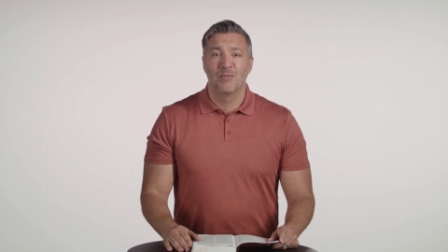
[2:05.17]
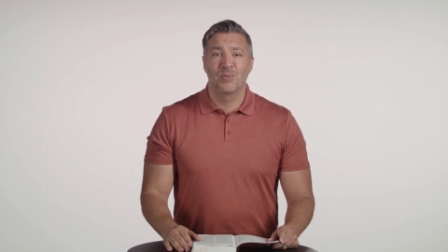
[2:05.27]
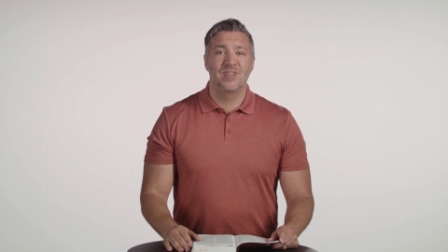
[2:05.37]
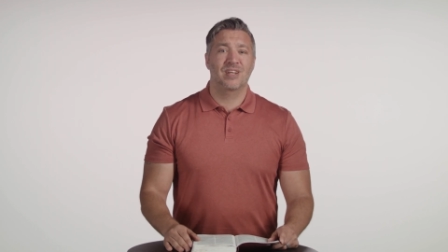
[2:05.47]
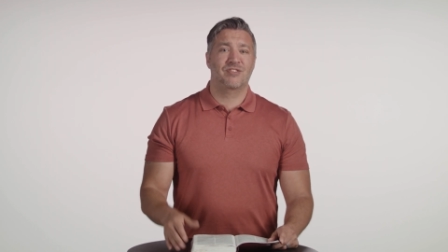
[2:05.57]

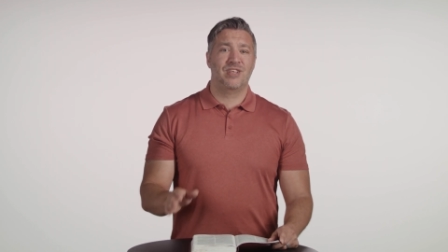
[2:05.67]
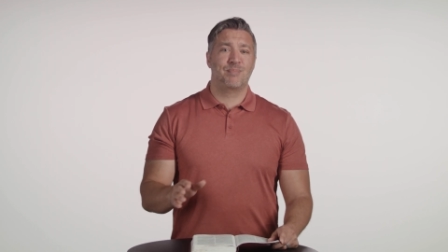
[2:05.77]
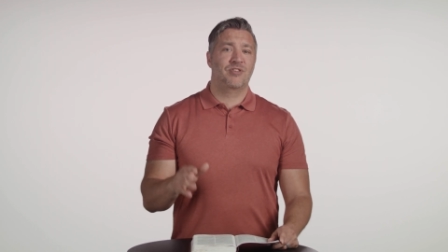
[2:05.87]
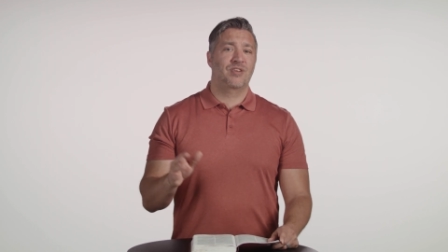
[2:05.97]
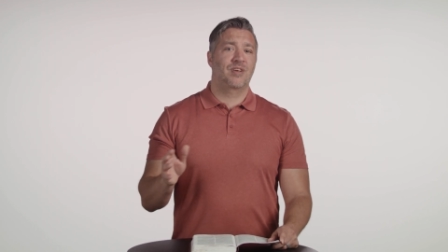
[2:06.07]
With the
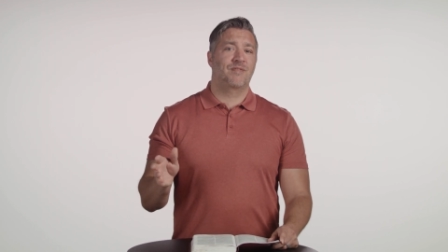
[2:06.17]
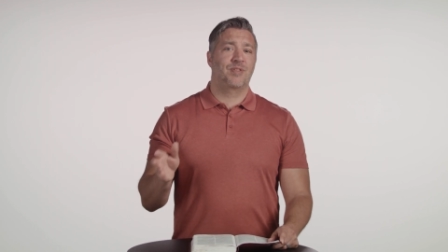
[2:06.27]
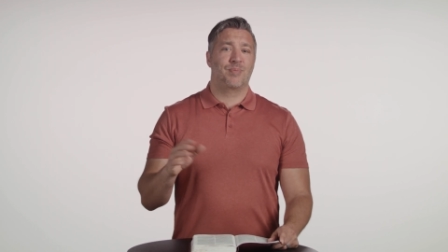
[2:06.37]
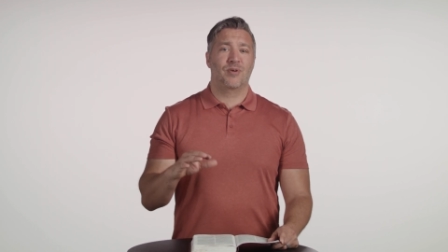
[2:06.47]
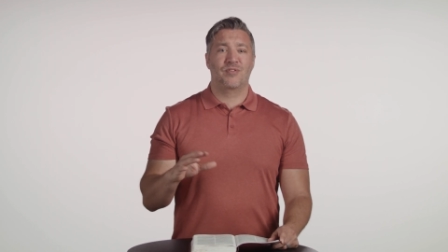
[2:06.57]
exception
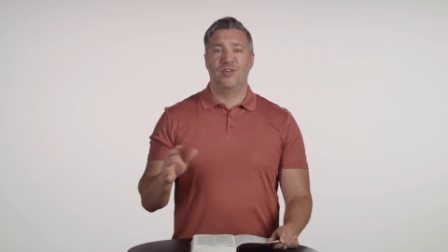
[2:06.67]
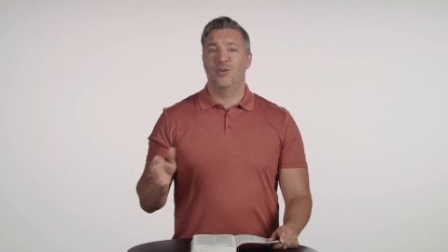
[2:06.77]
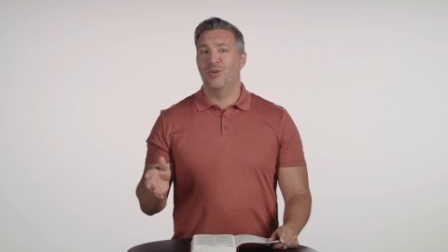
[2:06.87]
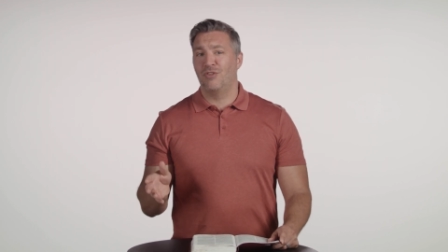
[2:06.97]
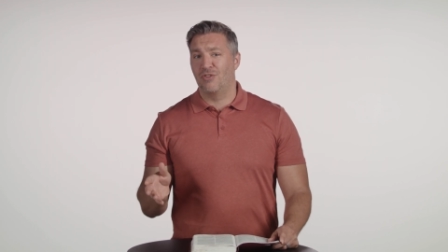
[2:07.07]
of the person
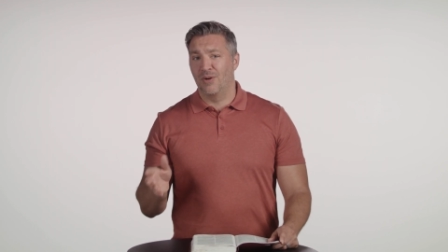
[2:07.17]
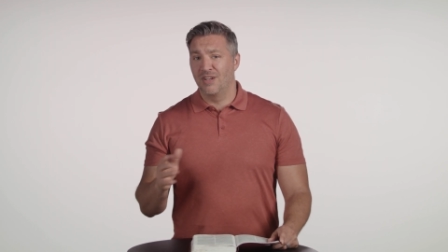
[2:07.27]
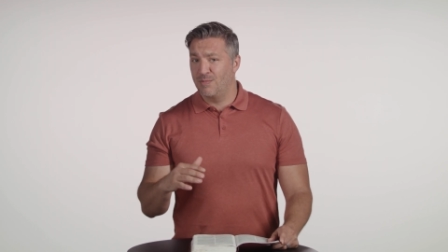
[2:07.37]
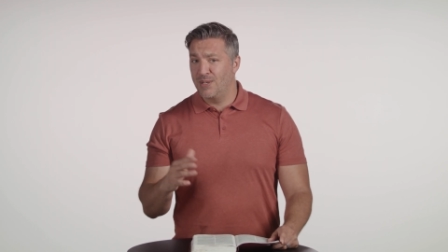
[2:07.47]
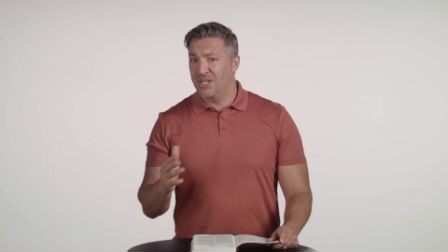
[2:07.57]
who
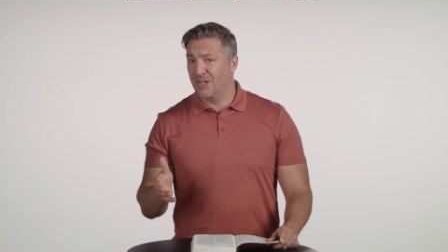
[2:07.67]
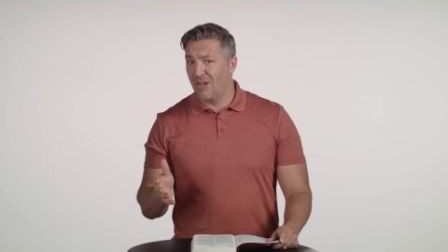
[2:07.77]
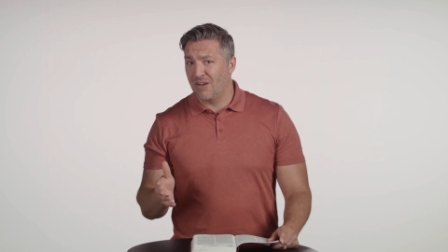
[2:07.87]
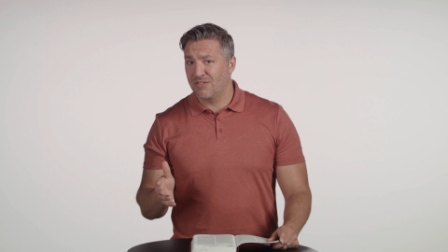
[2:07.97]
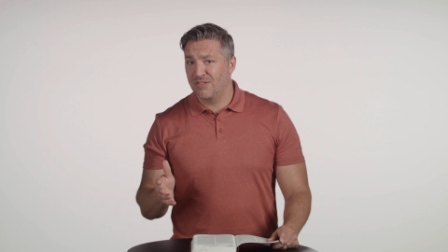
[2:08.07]
enjoys being
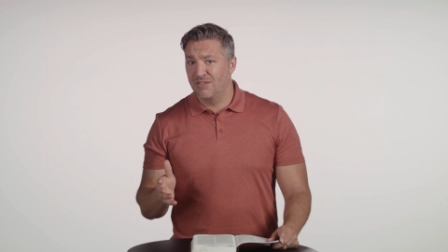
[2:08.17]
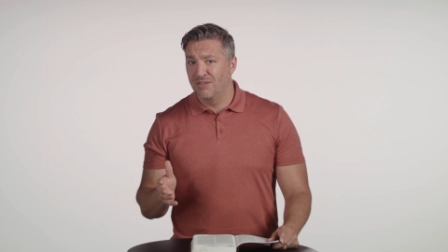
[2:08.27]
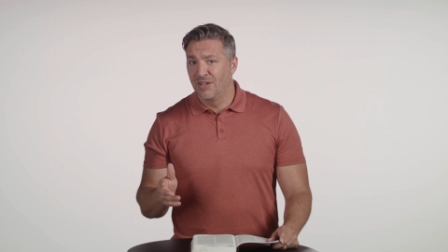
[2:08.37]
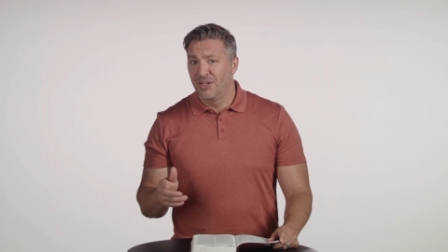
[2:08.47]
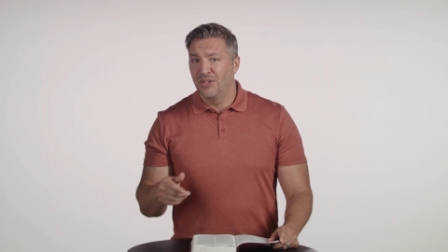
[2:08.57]

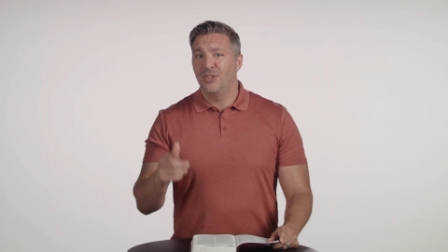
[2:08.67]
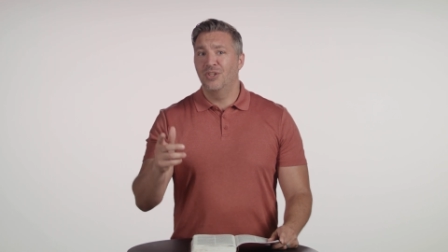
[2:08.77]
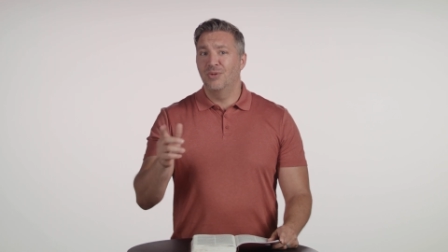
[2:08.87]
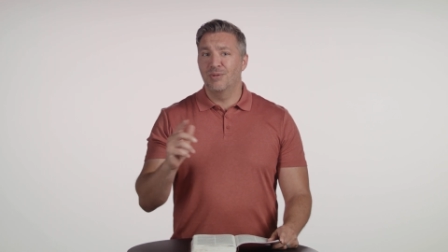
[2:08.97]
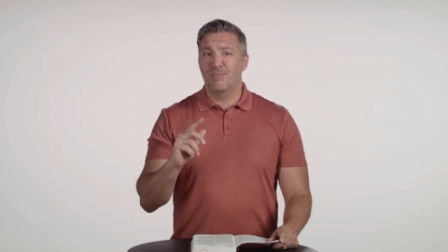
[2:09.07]
lost,
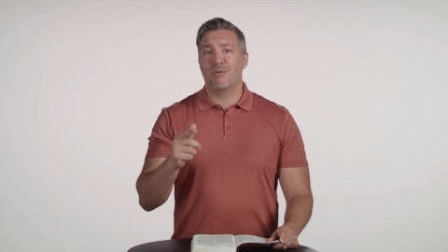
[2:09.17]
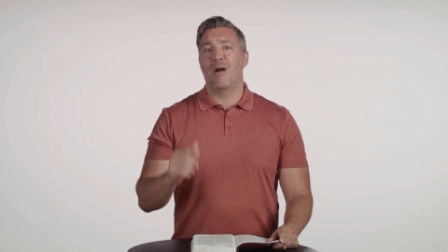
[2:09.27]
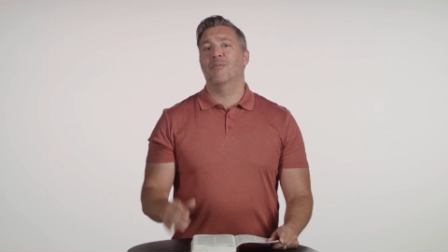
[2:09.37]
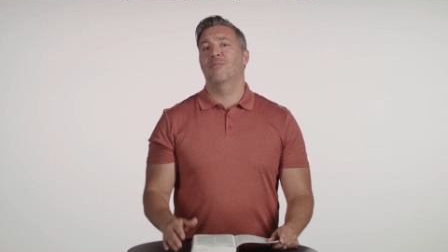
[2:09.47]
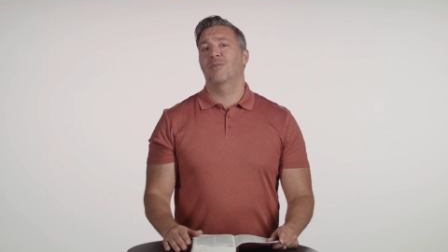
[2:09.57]
you would
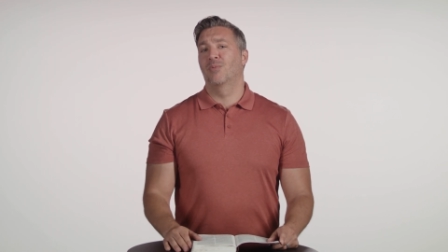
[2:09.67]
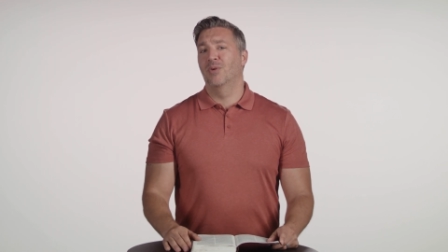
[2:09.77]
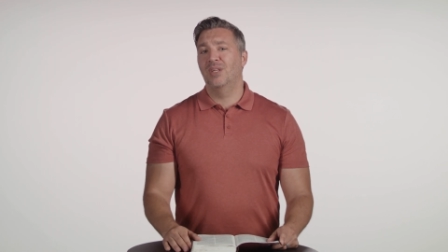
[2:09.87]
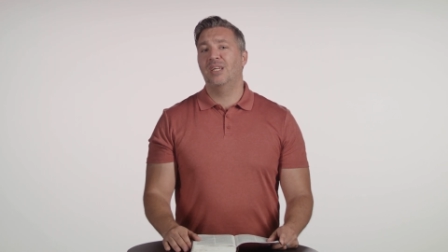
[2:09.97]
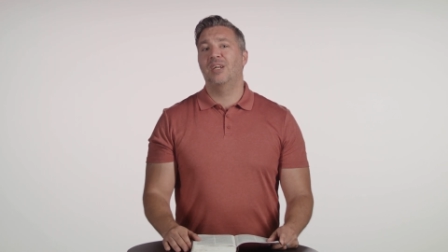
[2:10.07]
probably be
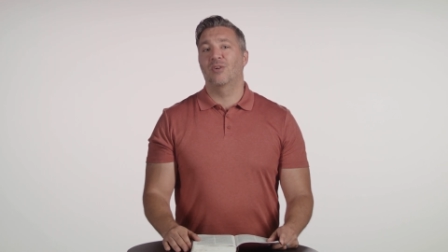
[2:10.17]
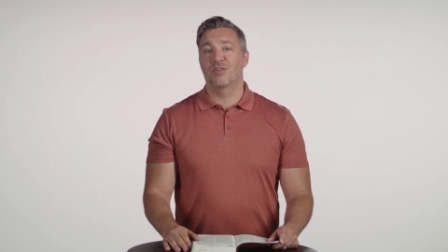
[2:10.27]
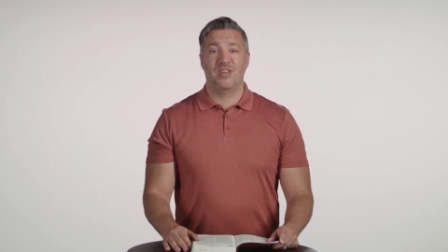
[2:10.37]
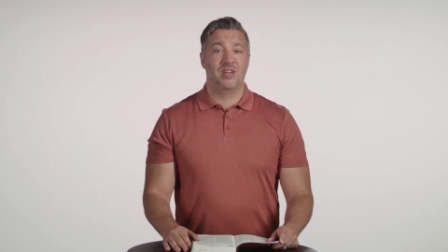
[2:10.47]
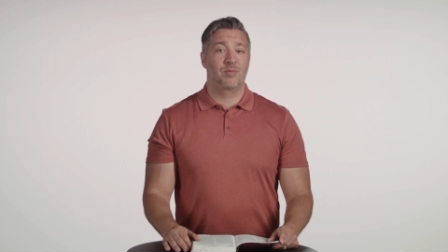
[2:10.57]
really
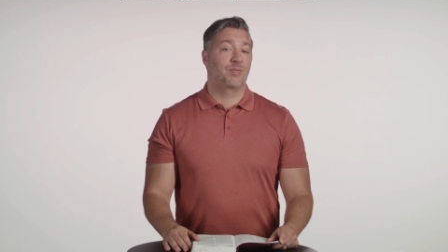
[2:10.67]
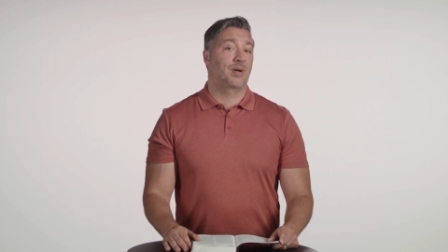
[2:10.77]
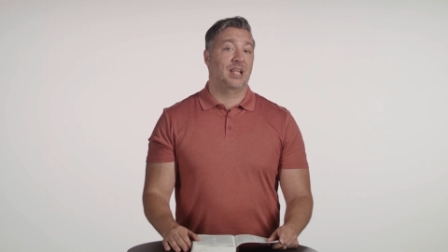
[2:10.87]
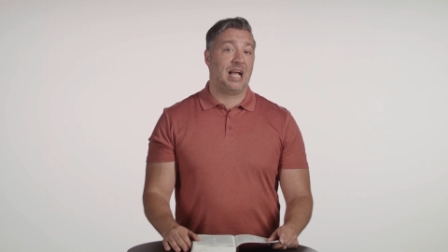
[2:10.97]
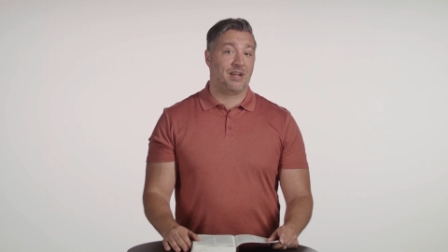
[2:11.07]
irritated with
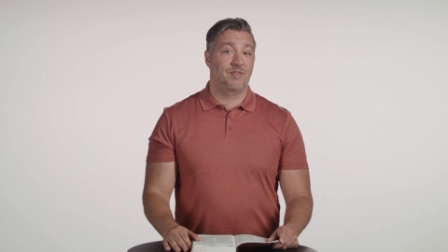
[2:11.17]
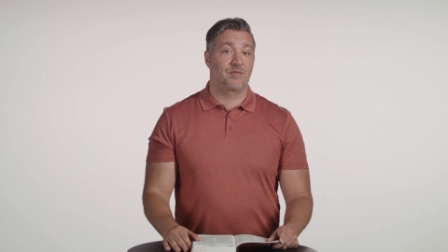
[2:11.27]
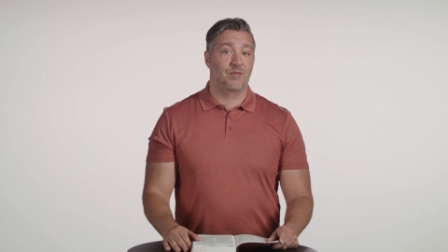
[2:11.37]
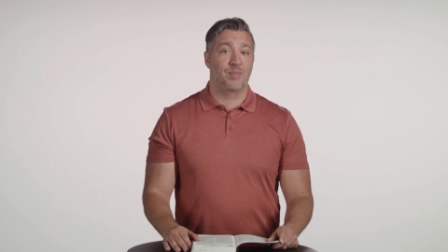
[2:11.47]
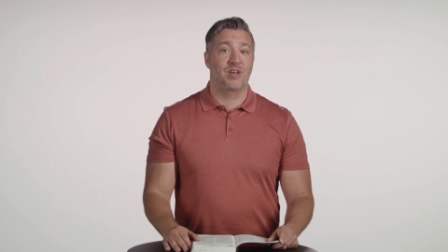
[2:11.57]
my lack of
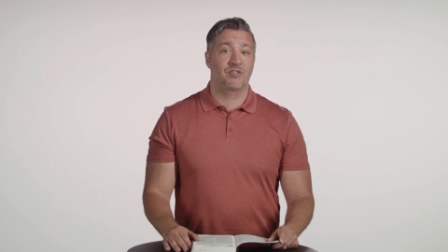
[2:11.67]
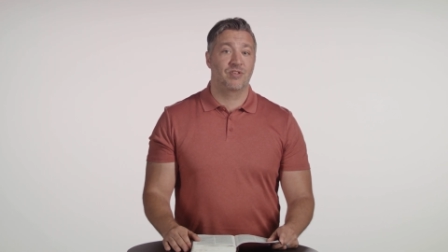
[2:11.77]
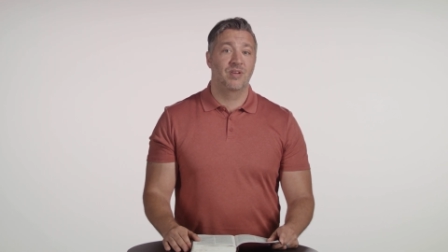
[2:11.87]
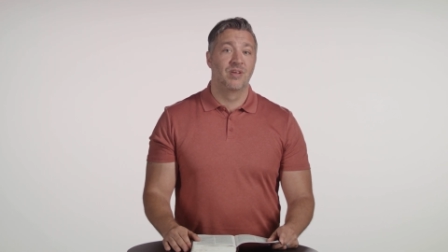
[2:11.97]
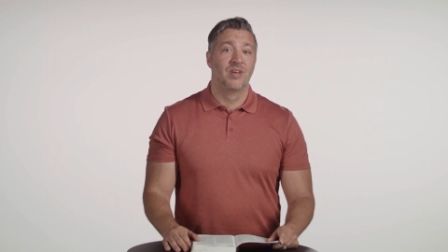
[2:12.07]

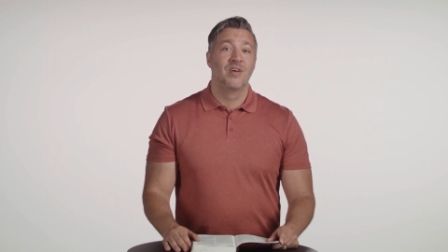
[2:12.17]
information.